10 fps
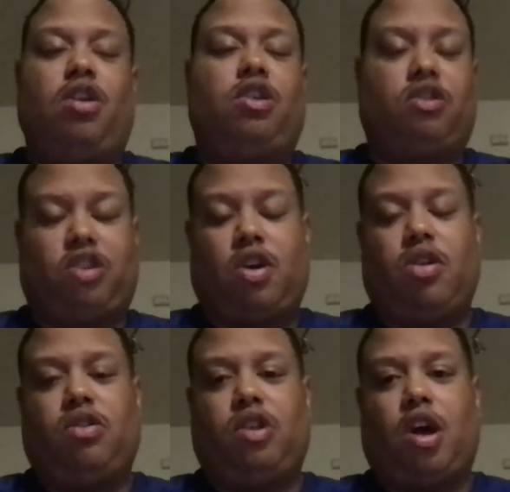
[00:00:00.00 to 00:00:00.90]

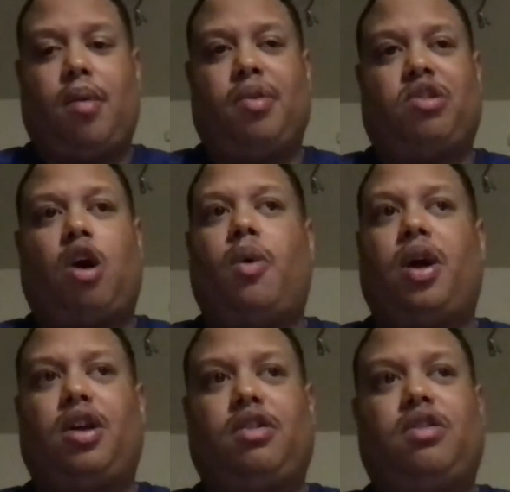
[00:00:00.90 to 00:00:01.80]
concerns. It's
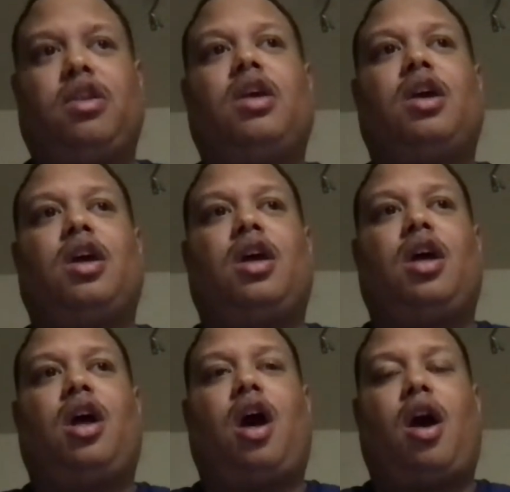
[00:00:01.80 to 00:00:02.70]
always
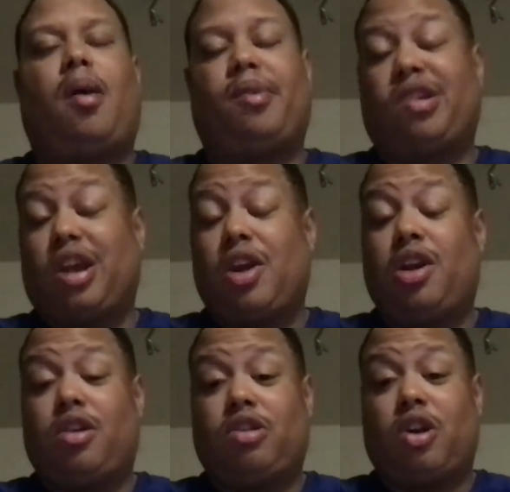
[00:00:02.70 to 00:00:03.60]
a security
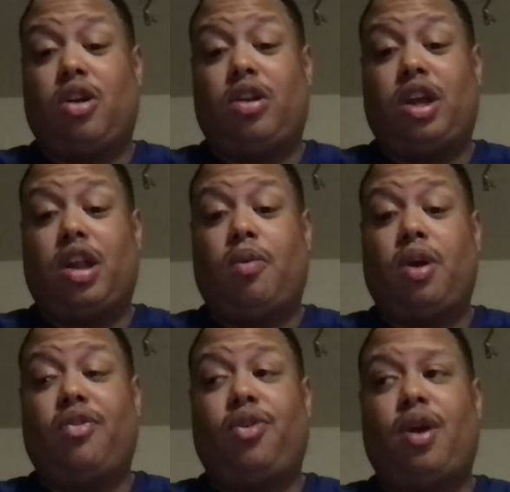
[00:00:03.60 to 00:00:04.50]
concern dealing
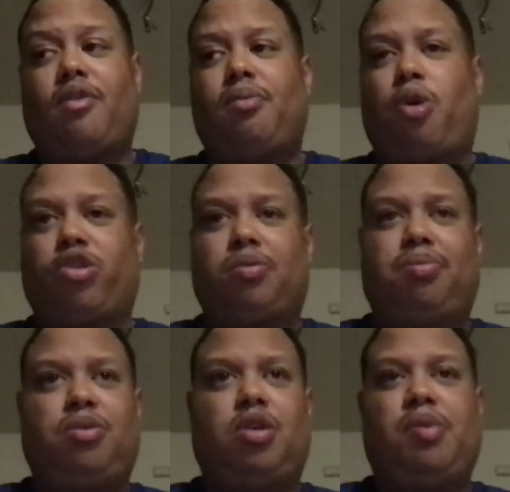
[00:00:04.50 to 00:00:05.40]
with, you have multiple,
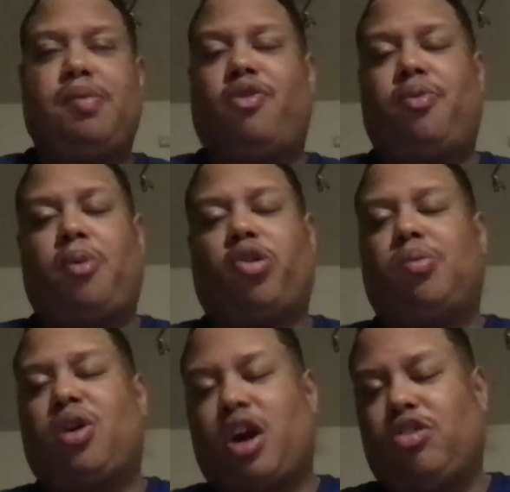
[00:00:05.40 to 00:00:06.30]
people from
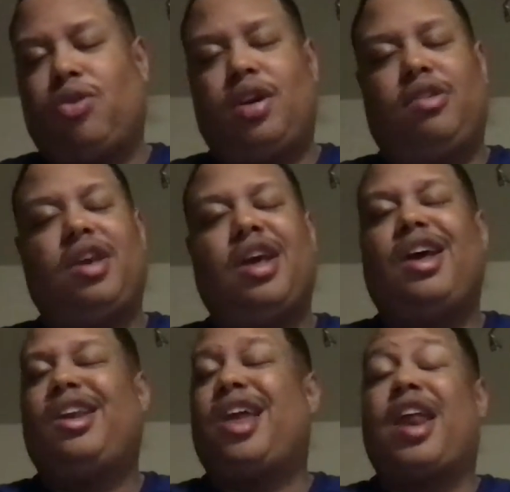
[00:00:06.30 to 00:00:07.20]
multiple countries.
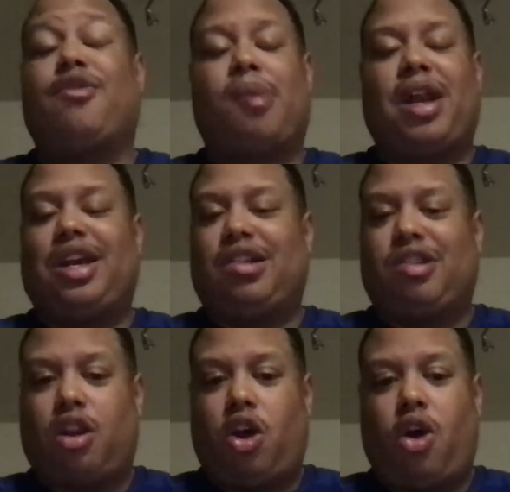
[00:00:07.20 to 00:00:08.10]
Not everybody gets
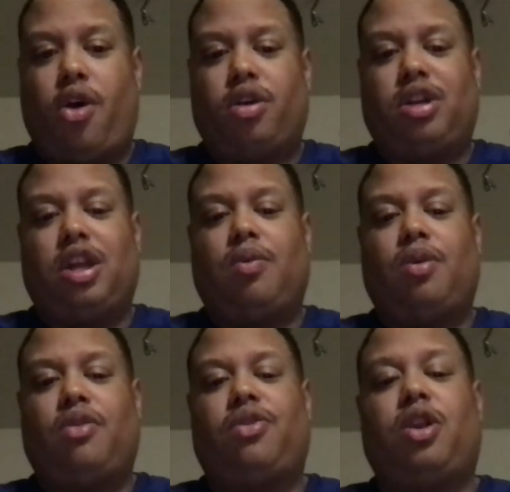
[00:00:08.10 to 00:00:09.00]
along. Dealing
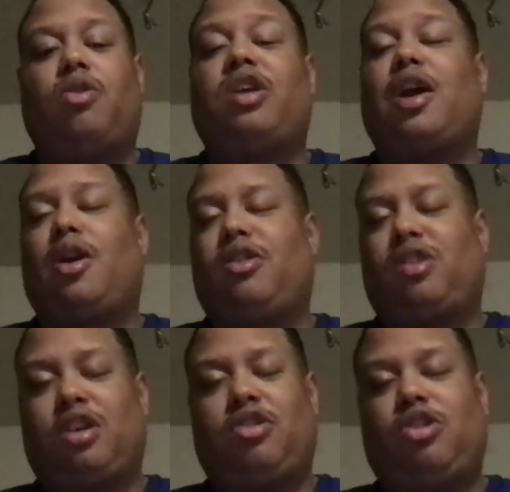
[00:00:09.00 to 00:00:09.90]
with,
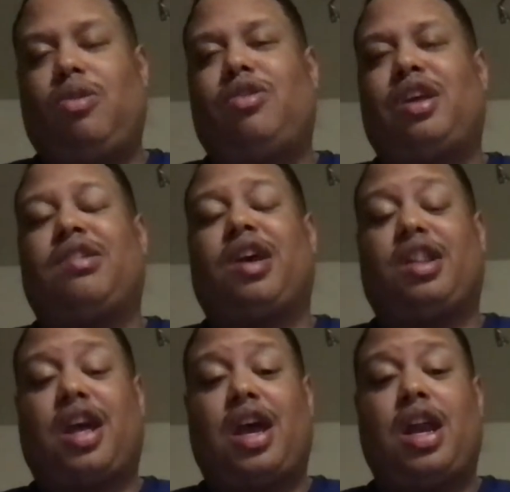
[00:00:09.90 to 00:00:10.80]
terrorist issues, things like
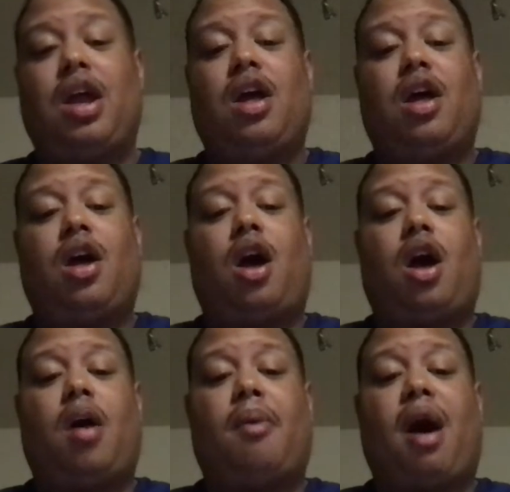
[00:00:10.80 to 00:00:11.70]
that.
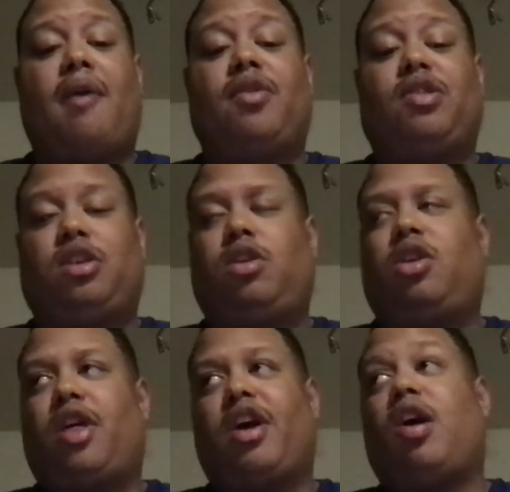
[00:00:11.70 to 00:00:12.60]
Obviously,
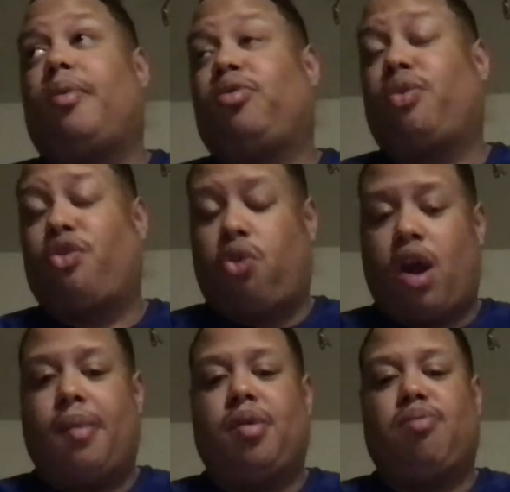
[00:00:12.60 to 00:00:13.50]
that comes with
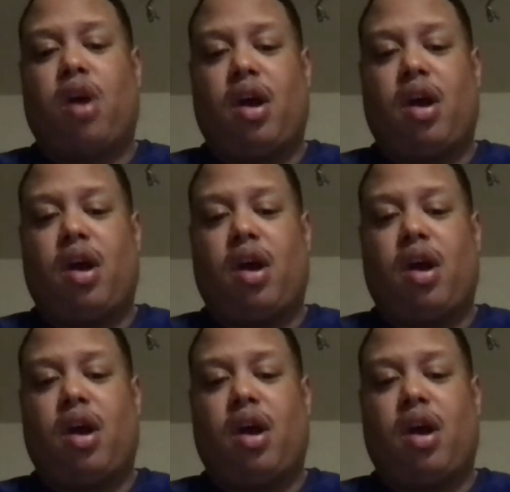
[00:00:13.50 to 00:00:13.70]
crime and